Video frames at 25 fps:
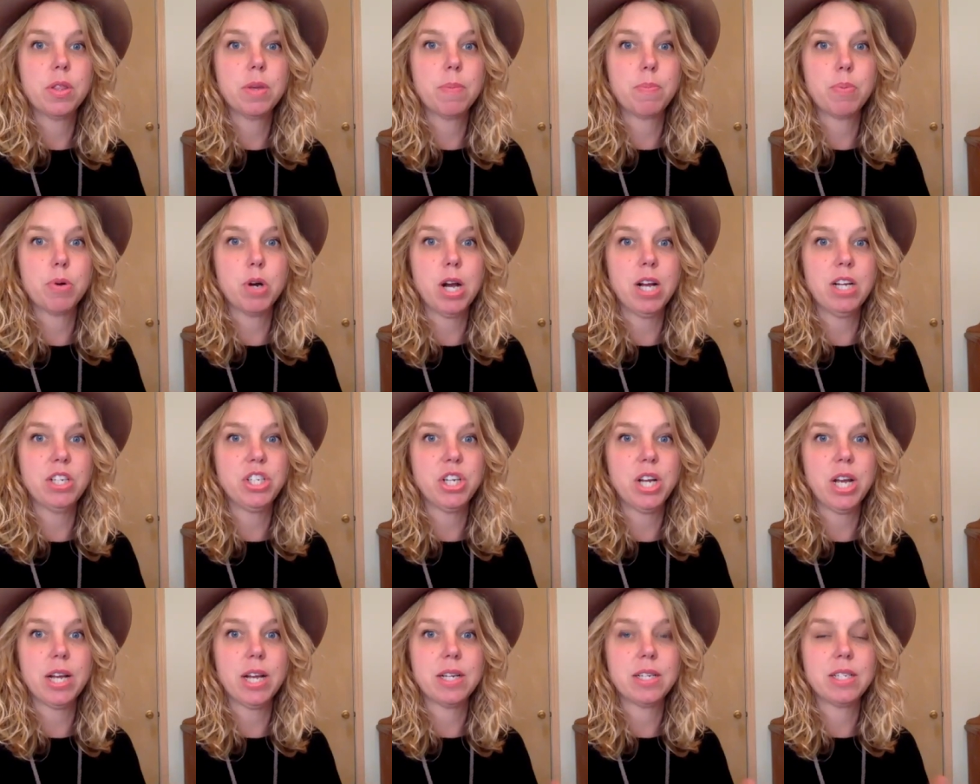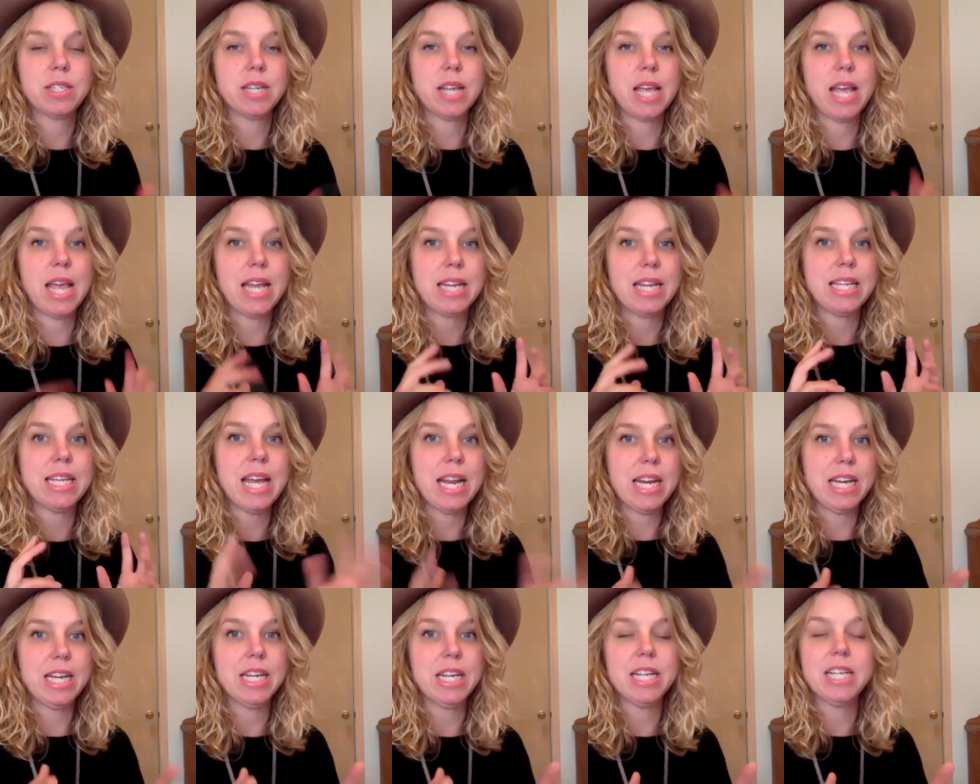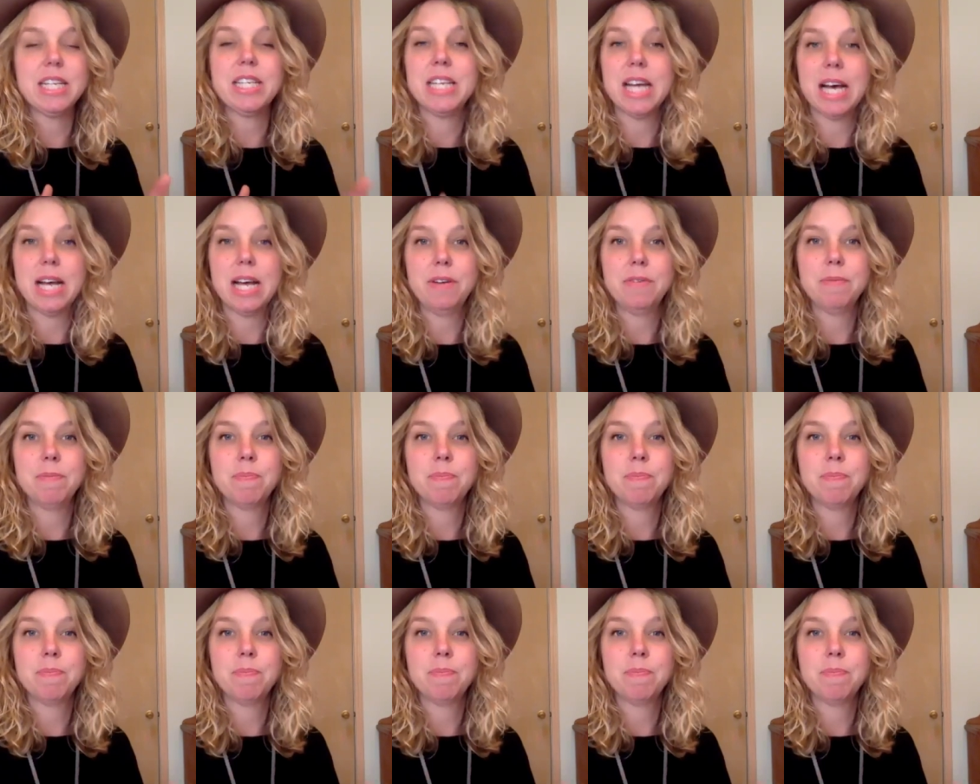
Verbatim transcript: the project and getting it done.